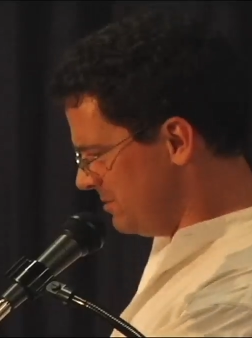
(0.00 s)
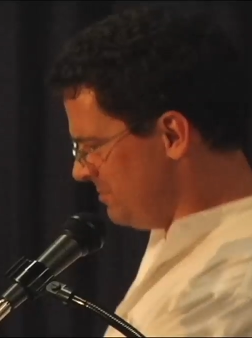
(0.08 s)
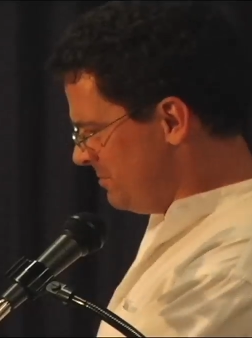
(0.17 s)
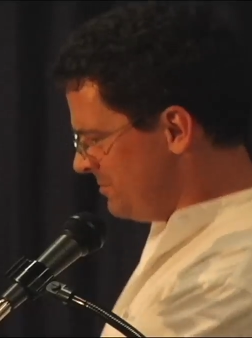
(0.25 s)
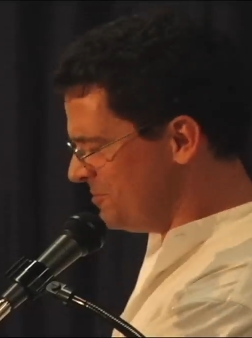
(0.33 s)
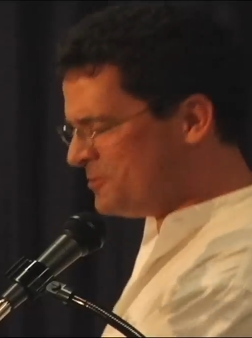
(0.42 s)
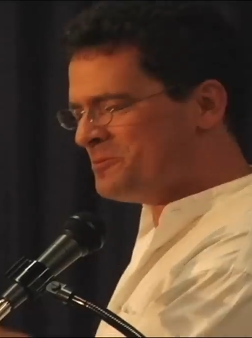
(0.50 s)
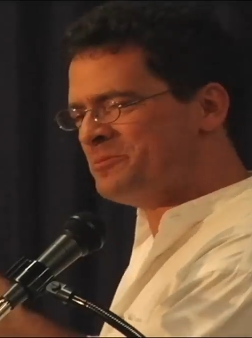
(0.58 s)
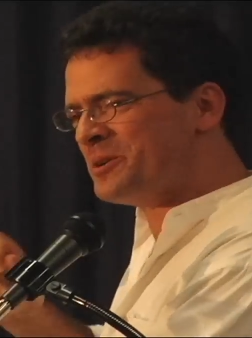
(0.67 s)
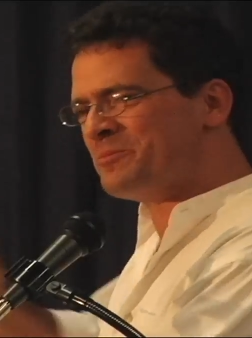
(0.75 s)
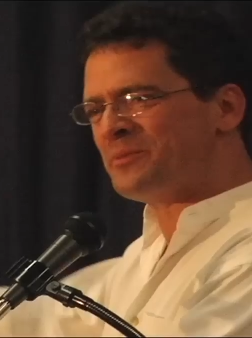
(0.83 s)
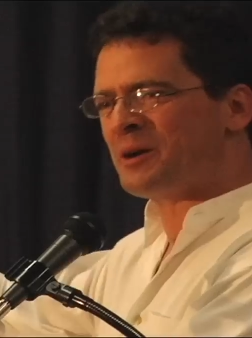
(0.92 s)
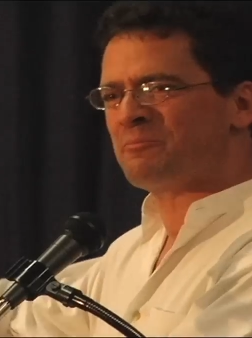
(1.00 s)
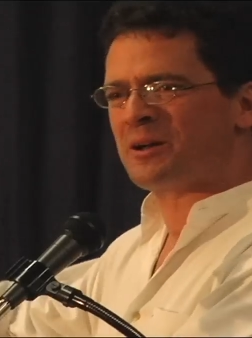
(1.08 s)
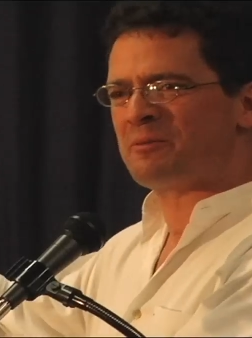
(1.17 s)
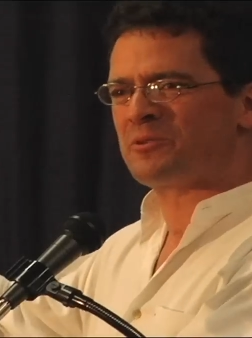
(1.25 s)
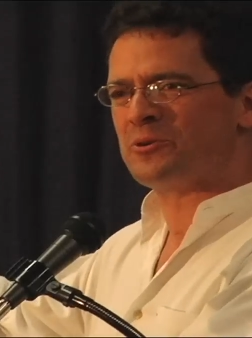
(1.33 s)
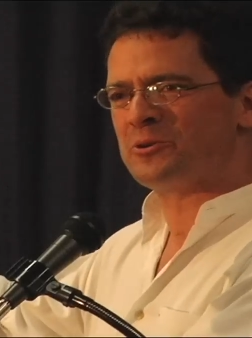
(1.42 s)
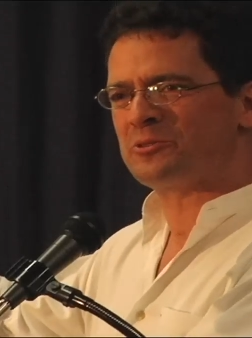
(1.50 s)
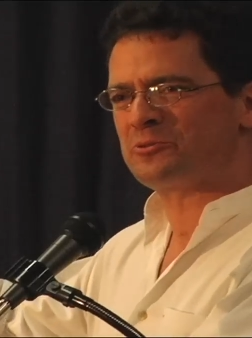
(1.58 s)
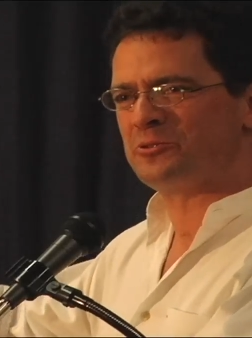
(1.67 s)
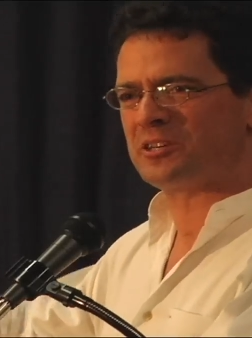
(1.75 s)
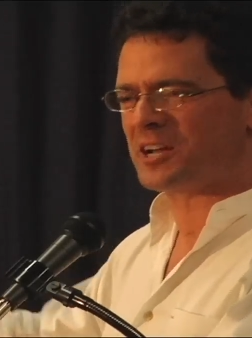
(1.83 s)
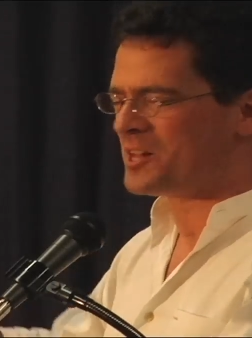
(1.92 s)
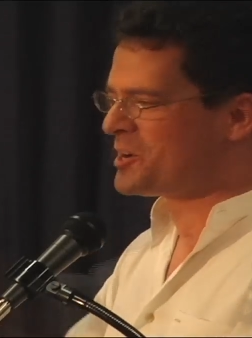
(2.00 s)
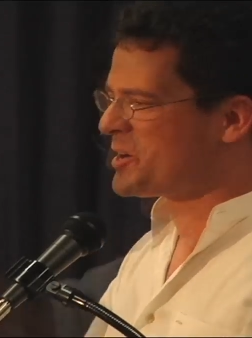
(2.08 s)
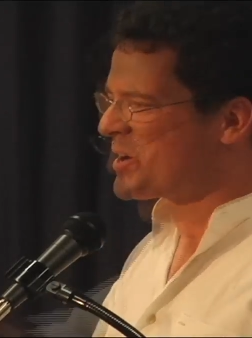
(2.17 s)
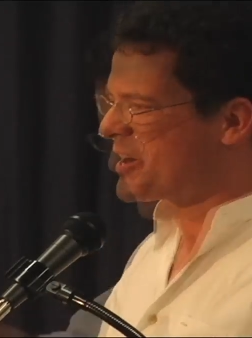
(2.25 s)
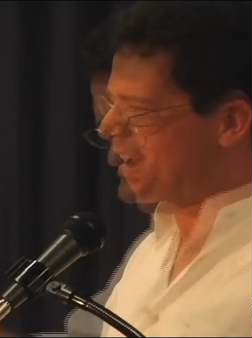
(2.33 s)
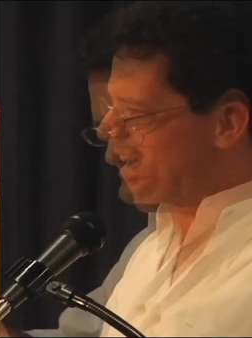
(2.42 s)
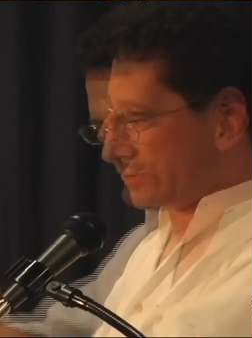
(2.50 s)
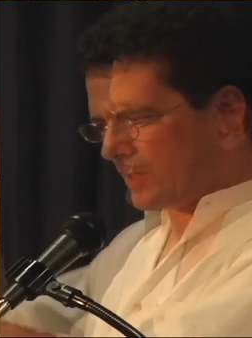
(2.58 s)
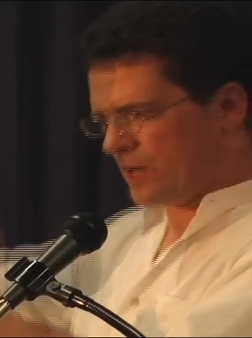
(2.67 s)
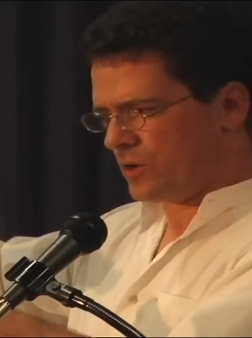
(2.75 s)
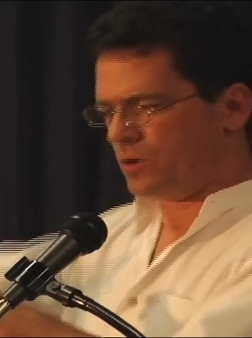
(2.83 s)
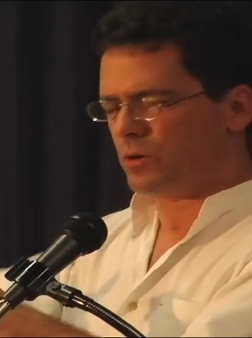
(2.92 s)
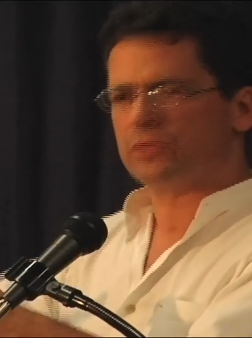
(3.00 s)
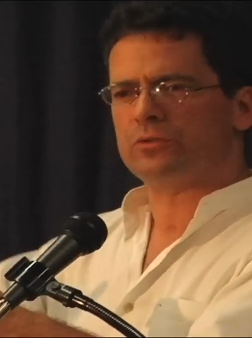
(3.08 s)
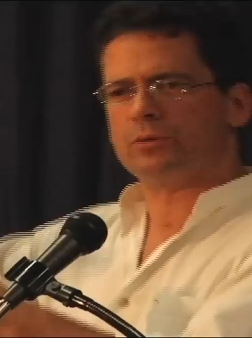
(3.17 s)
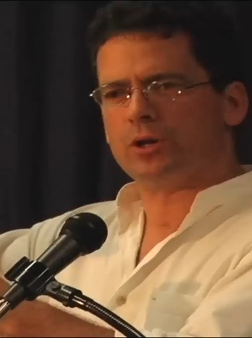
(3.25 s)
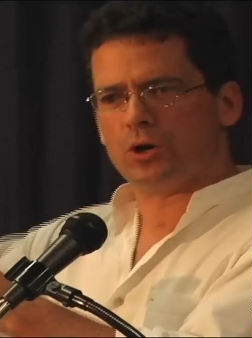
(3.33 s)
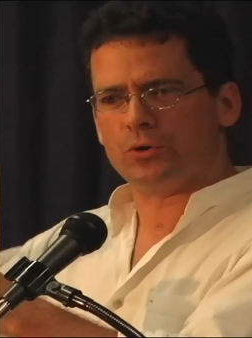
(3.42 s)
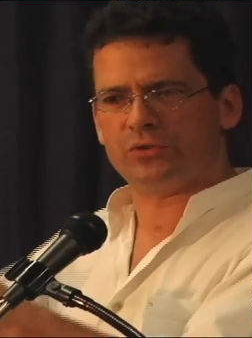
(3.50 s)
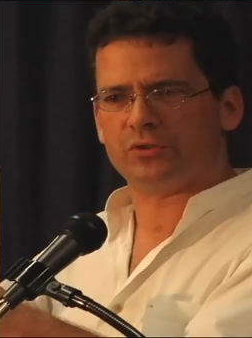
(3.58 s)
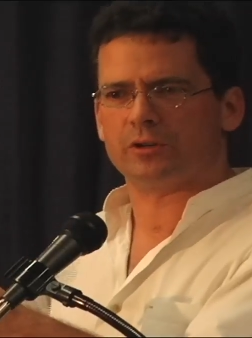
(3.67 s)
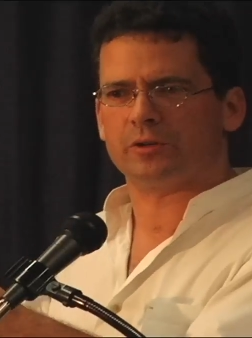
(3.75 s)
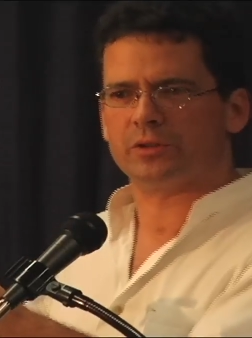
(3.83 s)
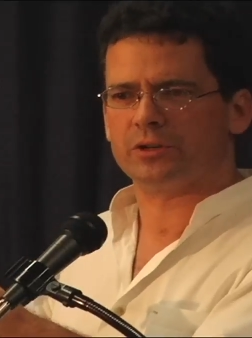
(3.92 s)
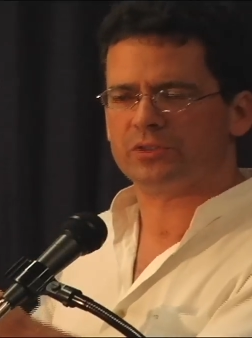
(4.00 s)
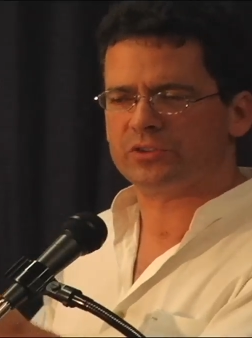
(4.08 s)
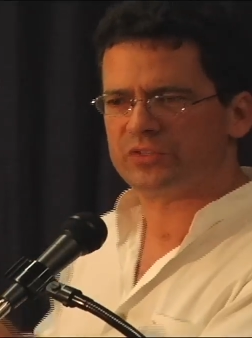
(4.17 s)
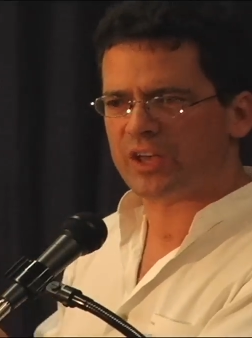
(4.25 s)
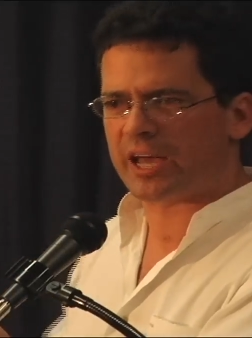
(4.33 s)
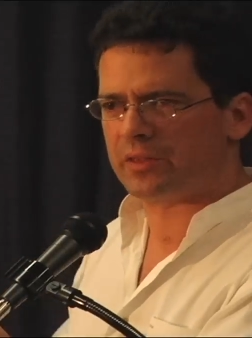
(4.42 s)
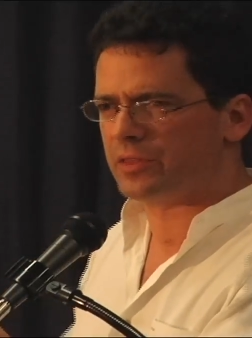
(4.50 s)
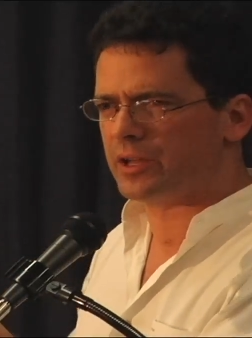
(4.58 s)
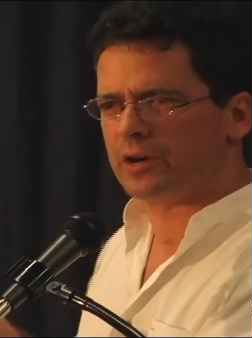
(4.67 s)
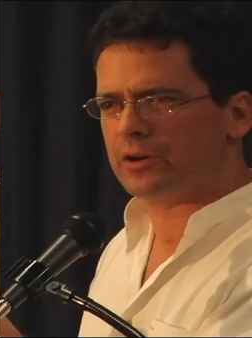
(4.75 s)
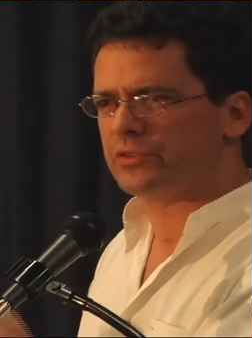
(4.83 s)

I'm, I'm going through the Kalahari. It's like you're going through an ocean on the, the sand there.